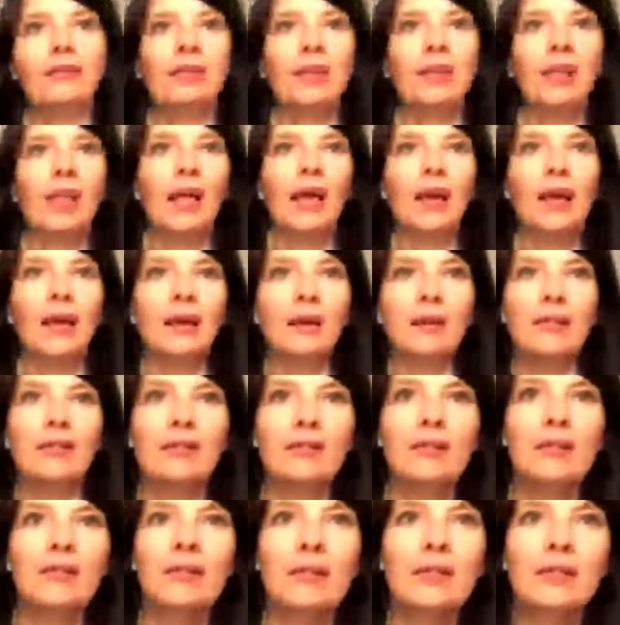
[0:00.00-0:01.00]
of the
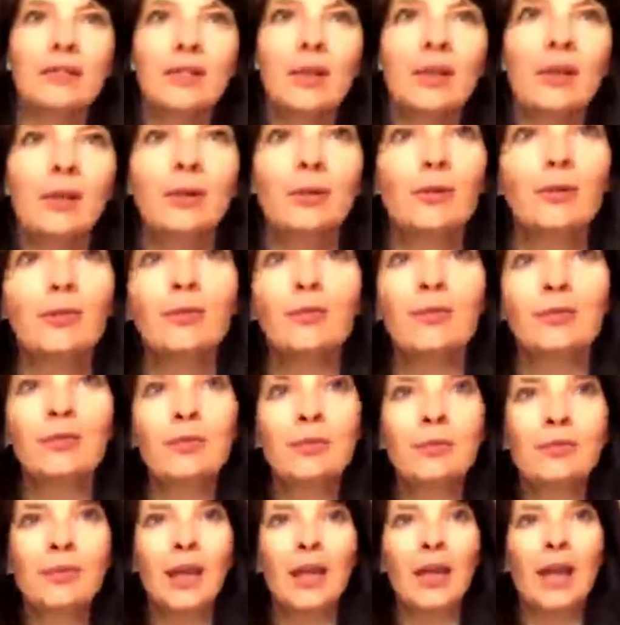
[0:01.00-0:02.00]
lives. So,
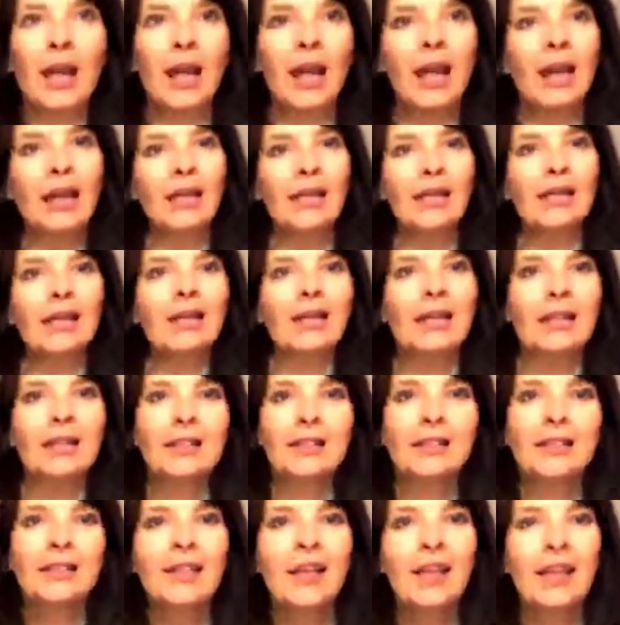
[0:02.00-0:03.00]
hi,
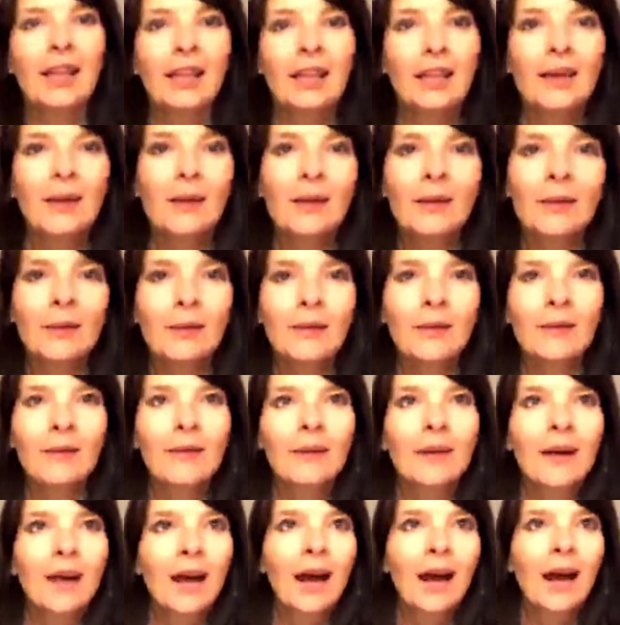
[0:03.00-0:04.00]
hello,
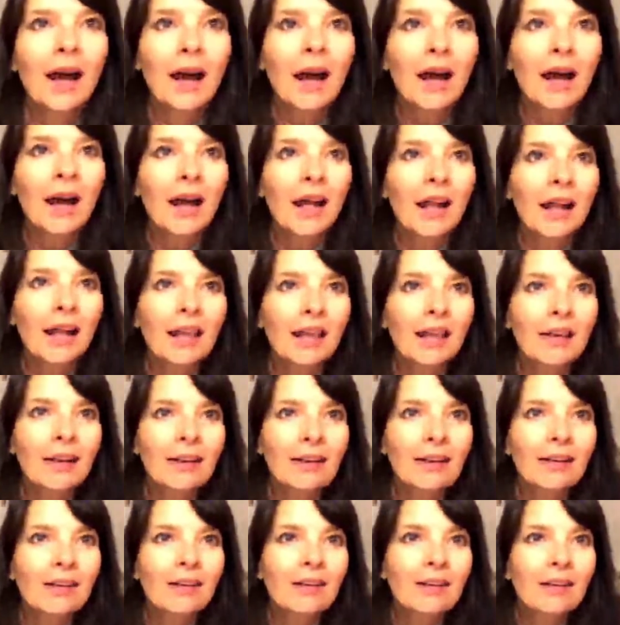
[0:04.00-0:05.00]

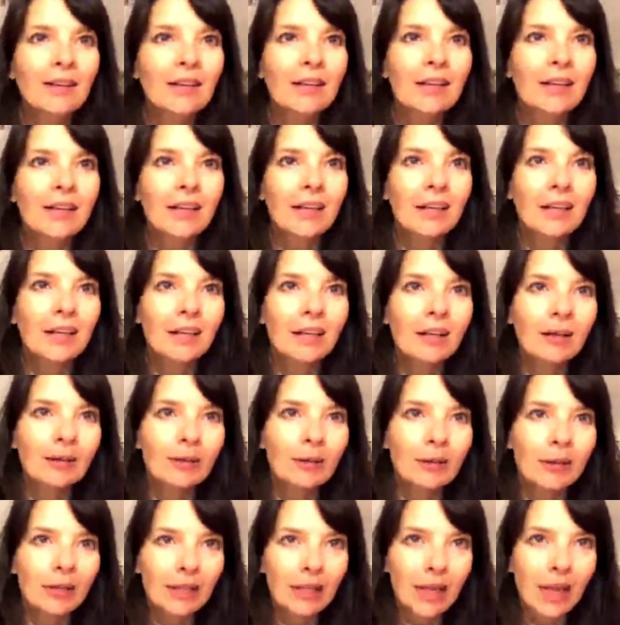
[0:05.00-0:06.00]
hello,
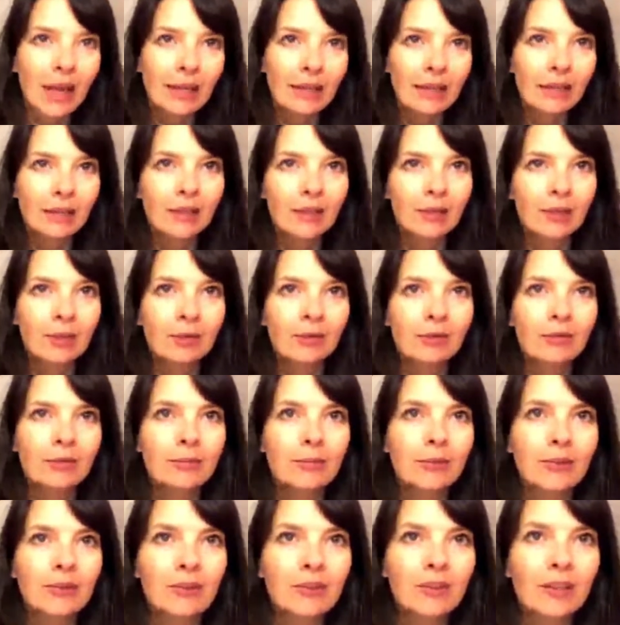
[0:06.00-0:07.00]
hello, organic gold
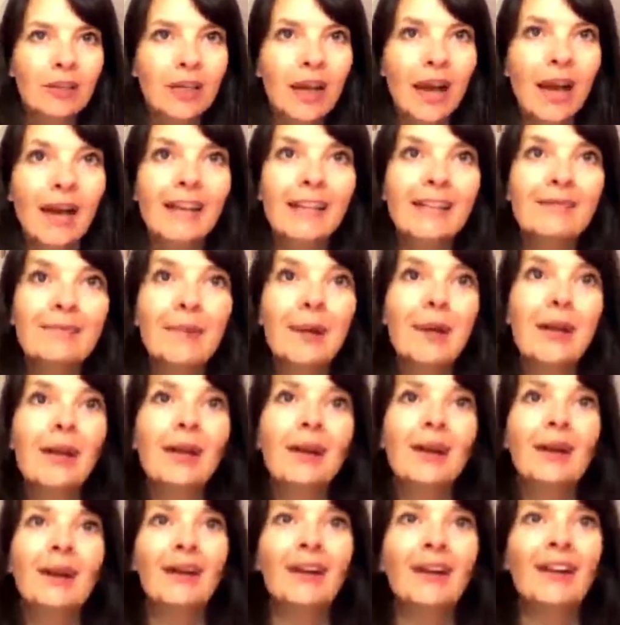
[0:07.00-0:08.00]
music. Hi,
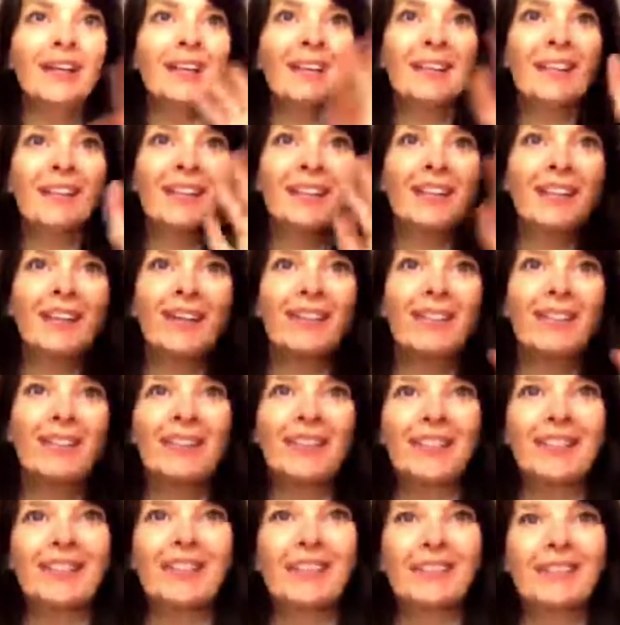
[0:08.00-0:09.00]
Mark. How
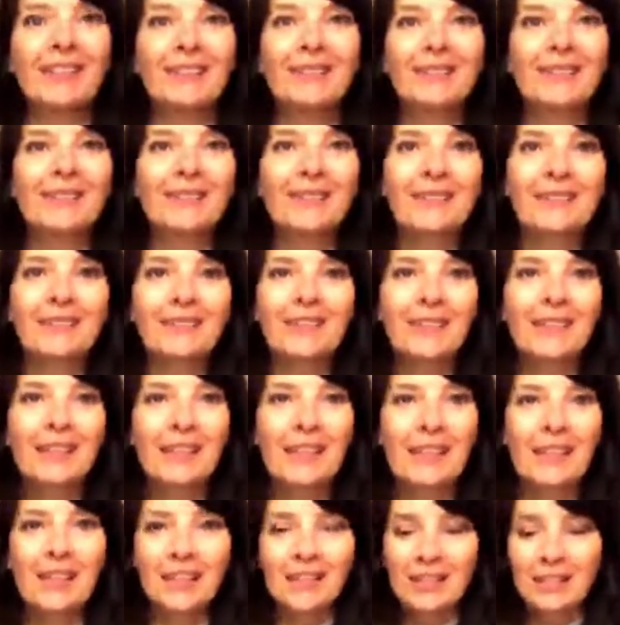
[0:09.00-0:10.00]
are you?
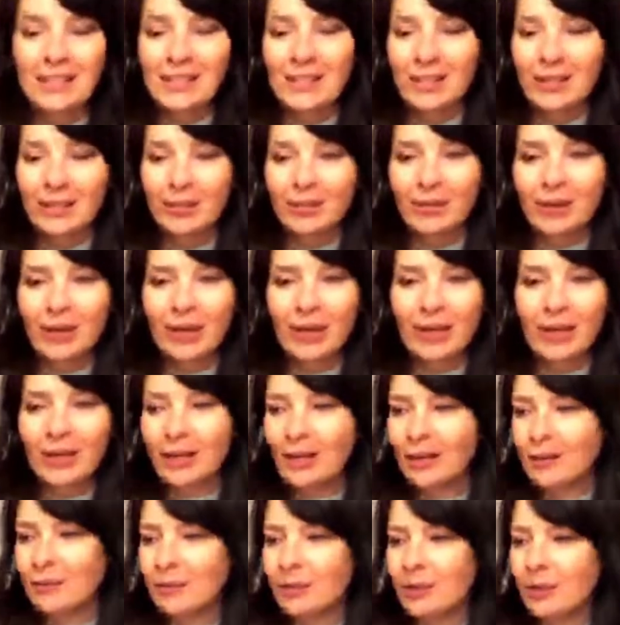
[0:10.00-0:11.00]
So, I
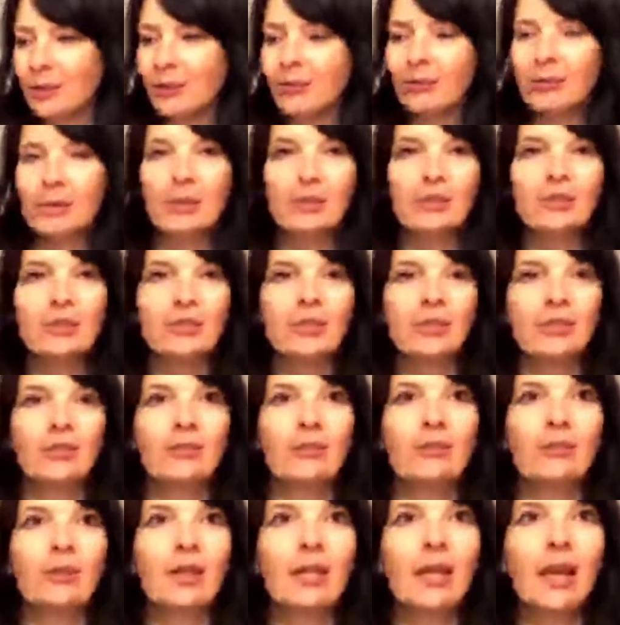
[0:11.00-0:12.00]
am coming to
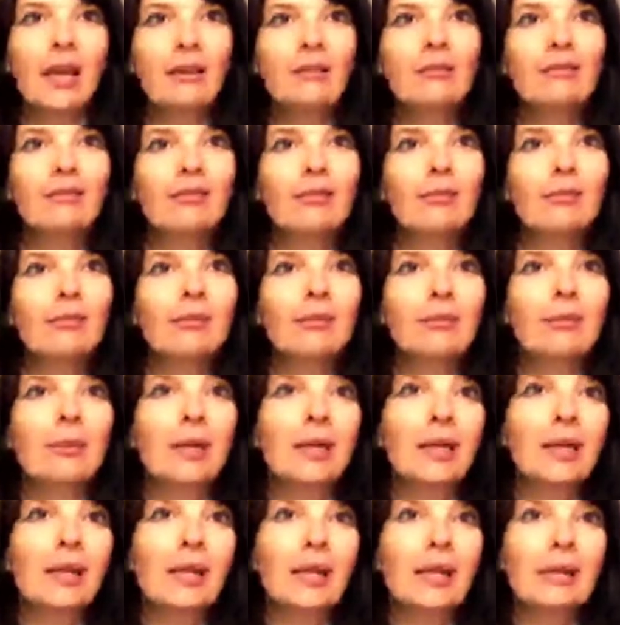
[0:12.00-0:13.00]
you again from
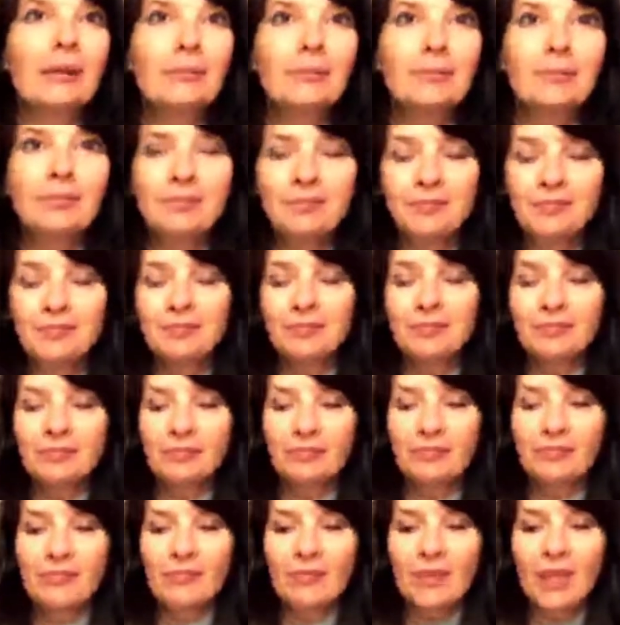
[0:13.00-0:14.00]
Romania,
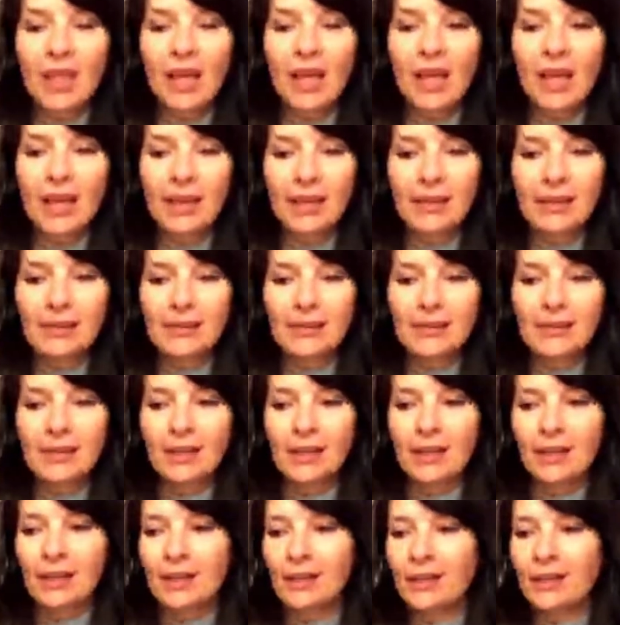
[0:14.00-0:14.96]
and